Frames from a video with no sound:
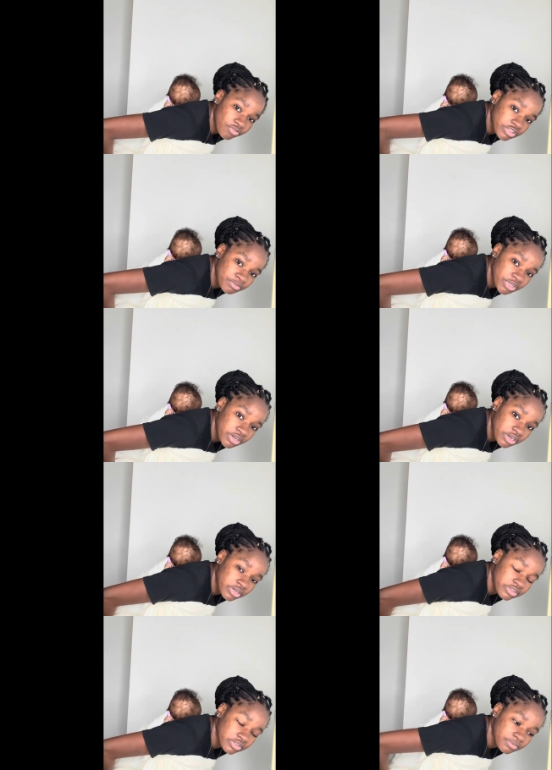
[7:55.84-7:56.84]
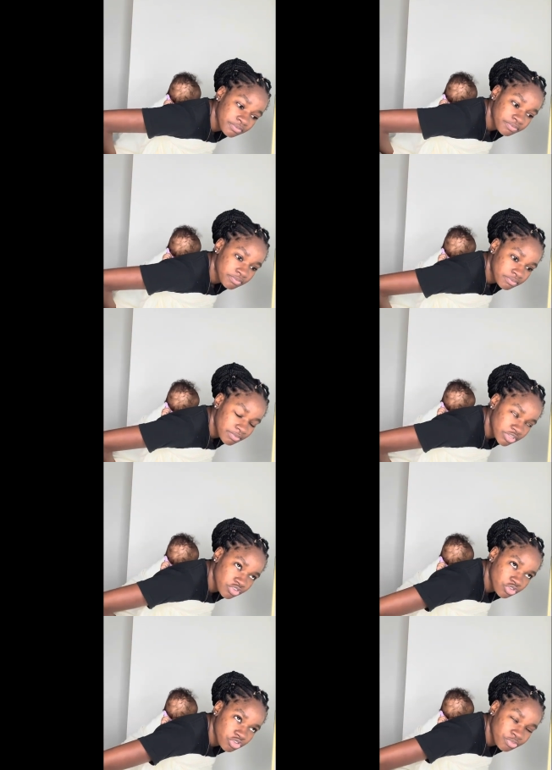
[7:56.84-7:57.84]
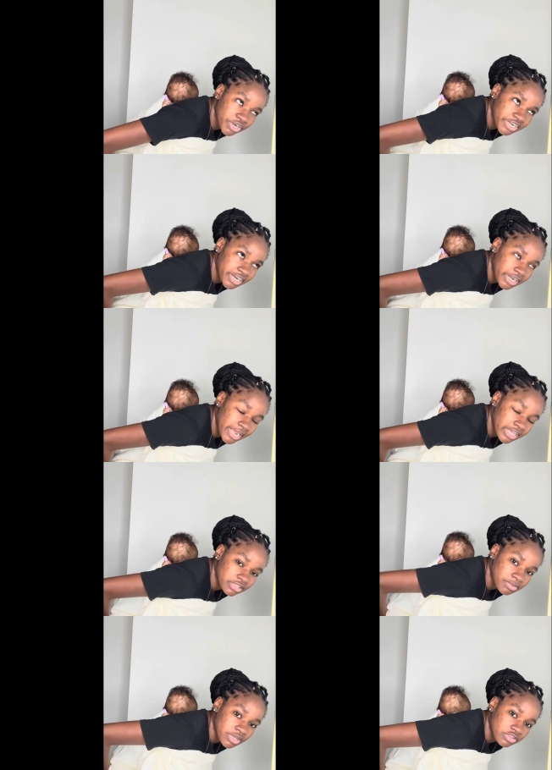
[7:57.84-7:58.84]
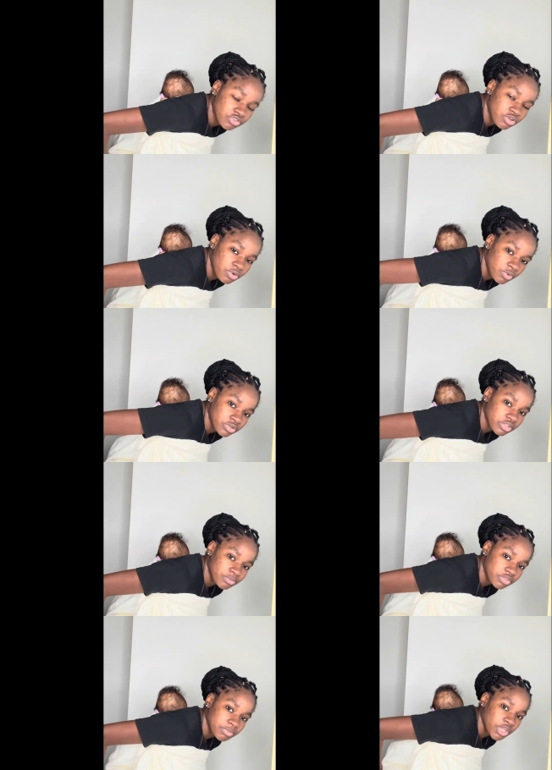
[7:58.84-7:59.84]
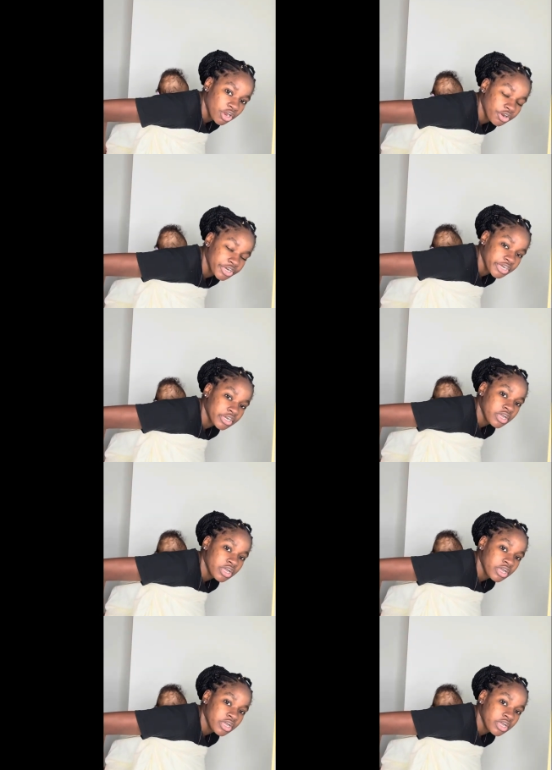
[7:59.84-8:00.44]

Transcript: is because make sure you spread their legs because you don't want them to be hurting